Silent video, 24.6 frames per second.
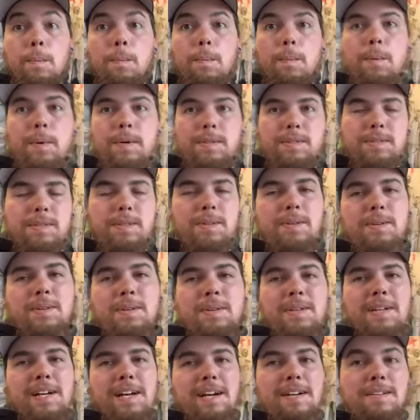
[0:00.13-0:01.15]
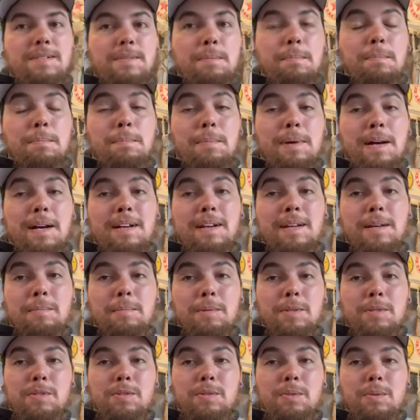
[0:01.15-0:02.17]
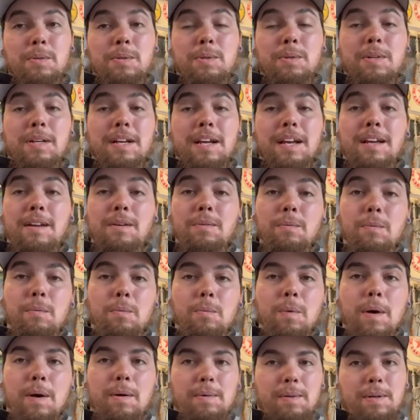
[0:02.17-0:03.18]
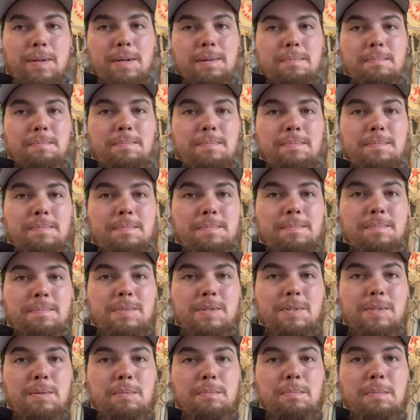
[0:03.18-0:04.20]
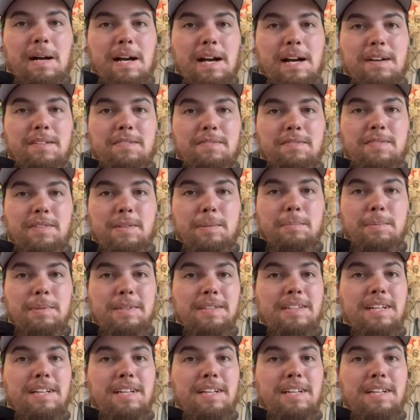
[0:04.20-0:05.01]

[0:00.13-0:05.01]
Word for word: What's going on, guys? My name is Jordan, and welcome to my flipping